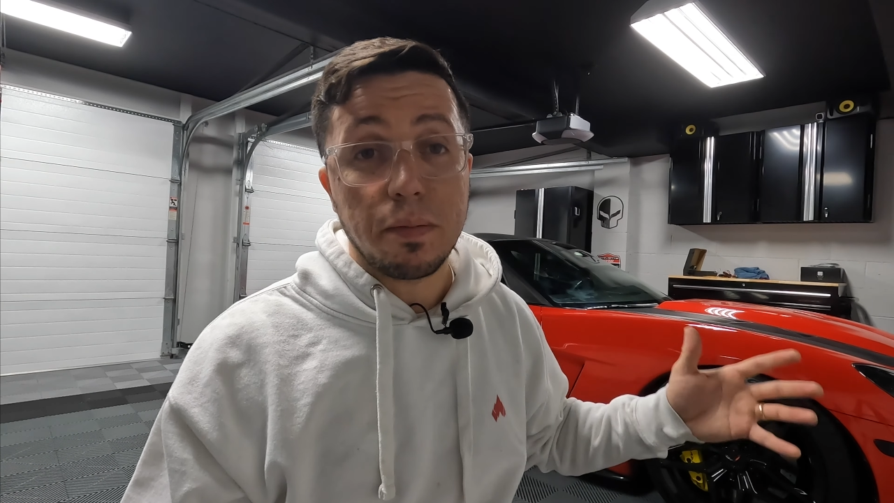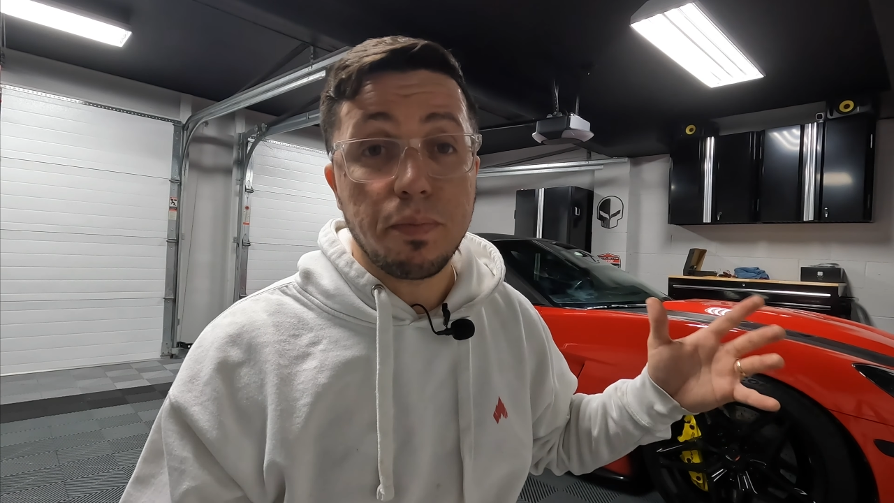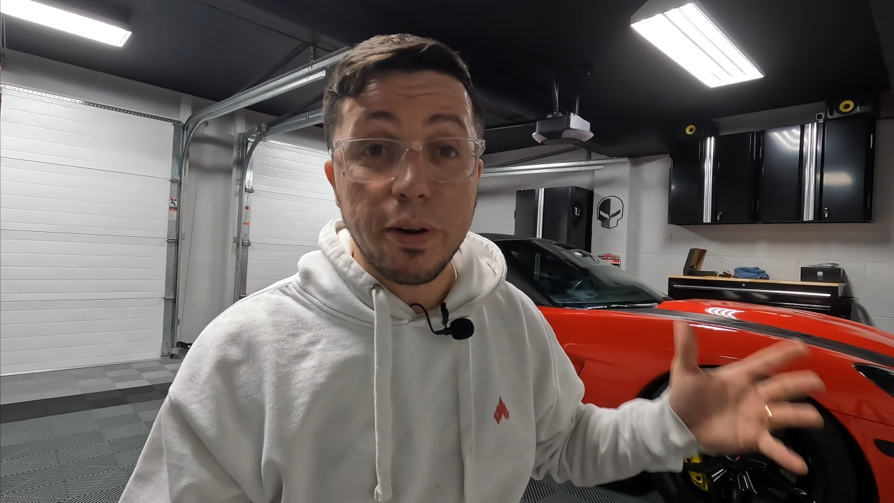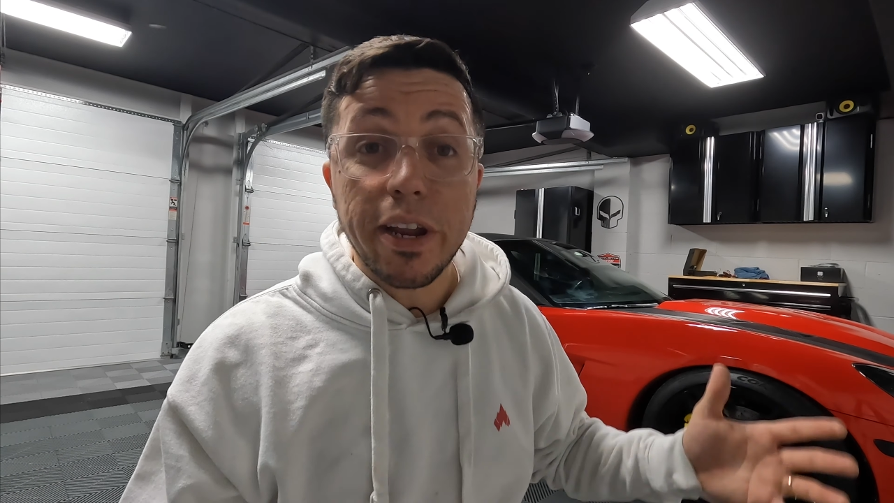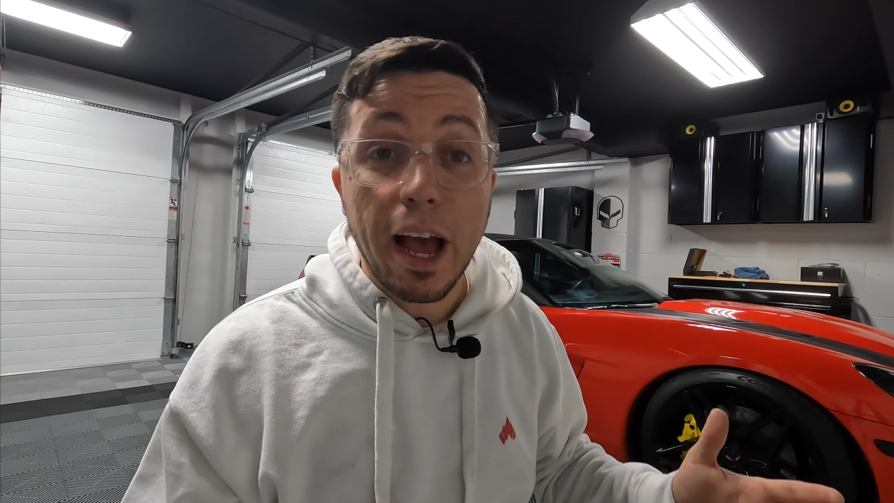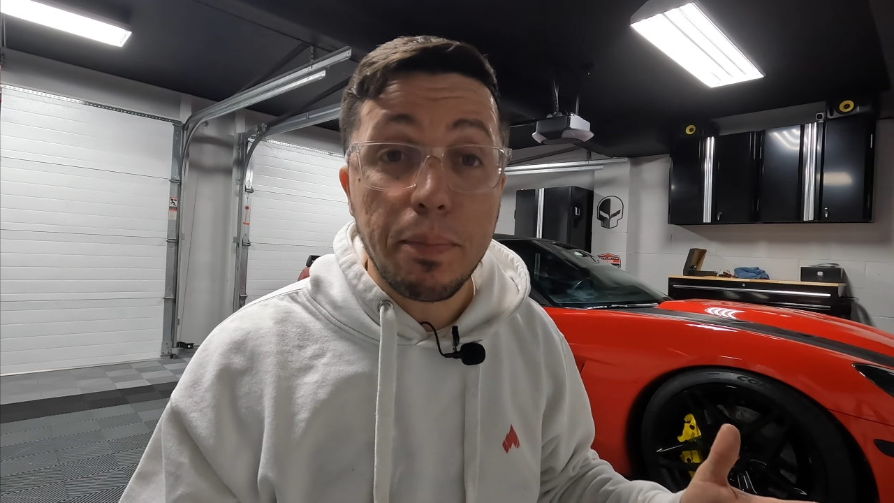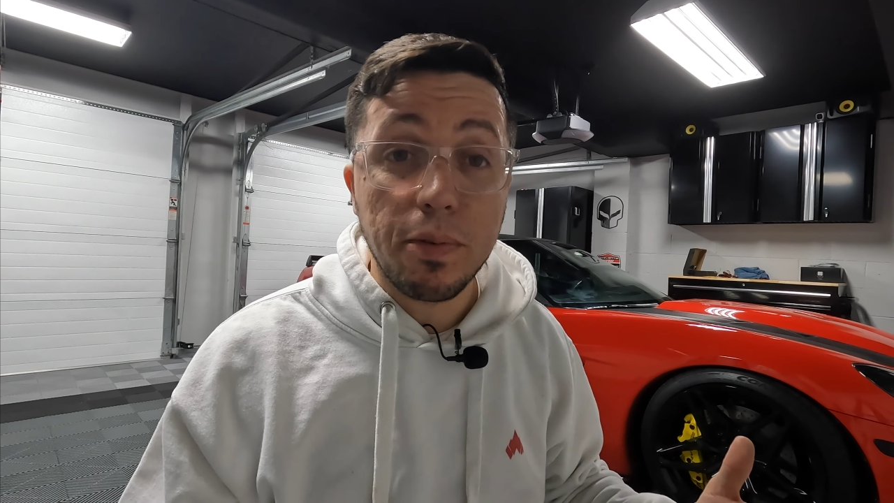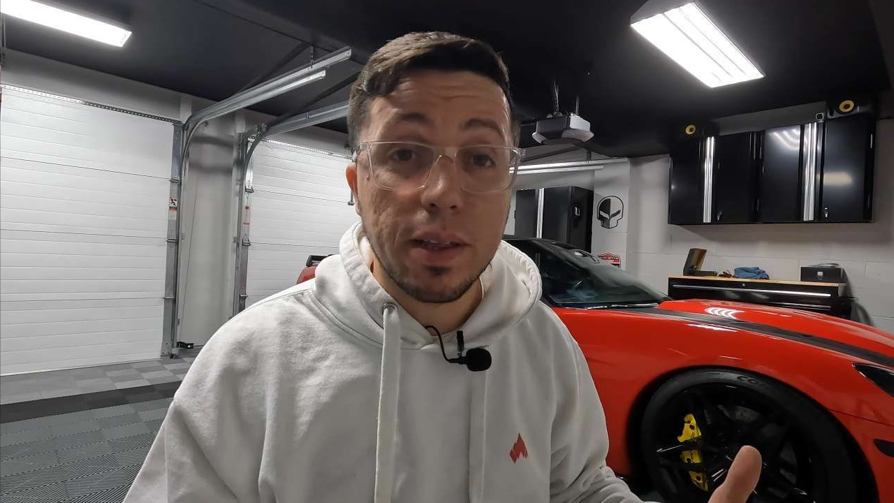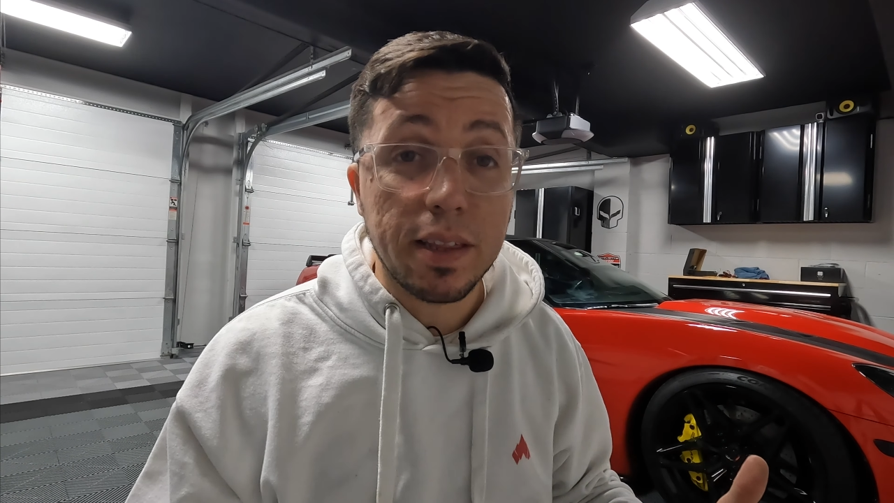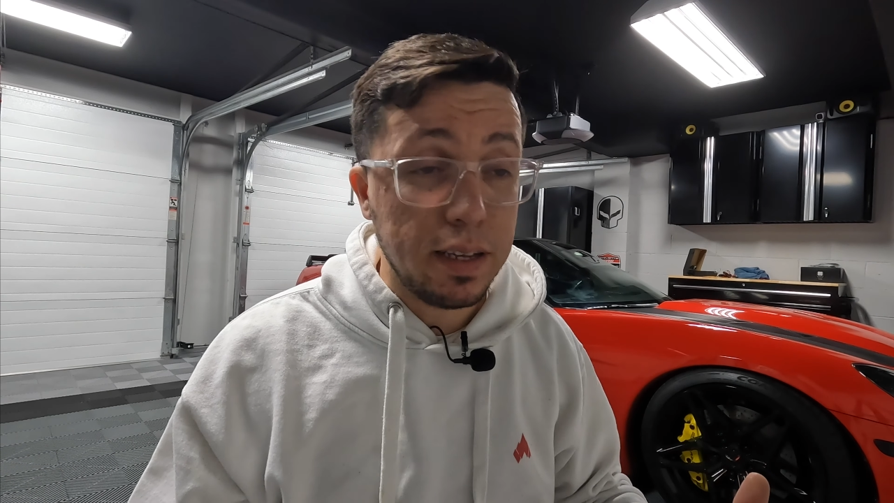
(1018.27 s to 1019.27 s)
I'm pretty happy
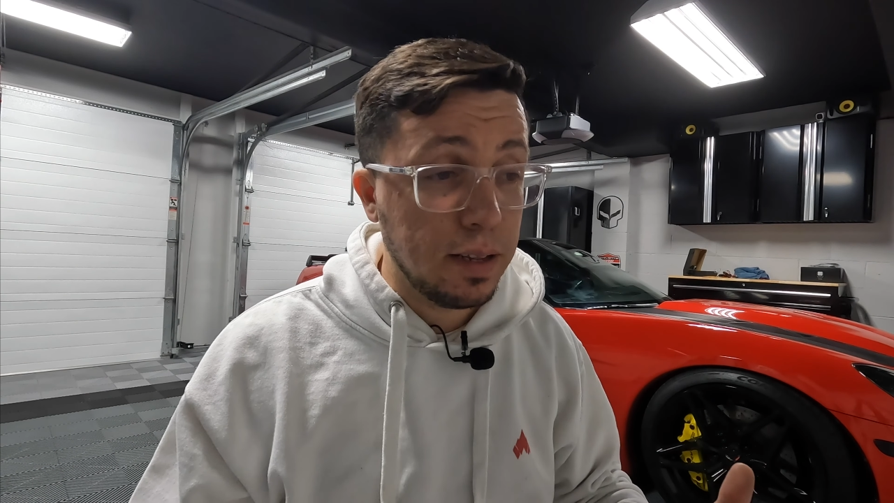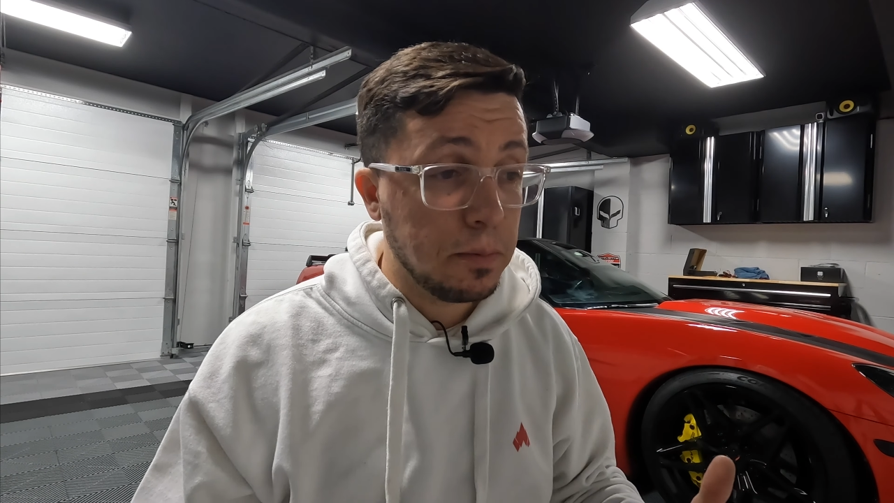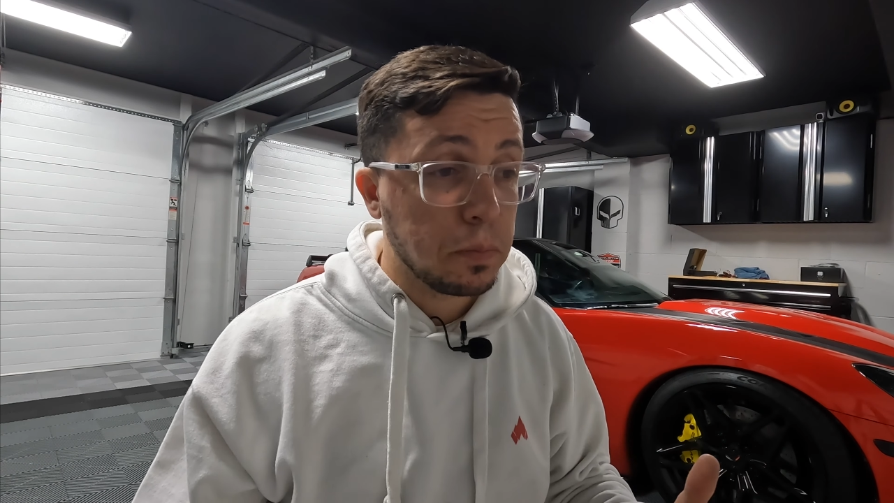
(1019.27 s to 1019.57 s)
with it.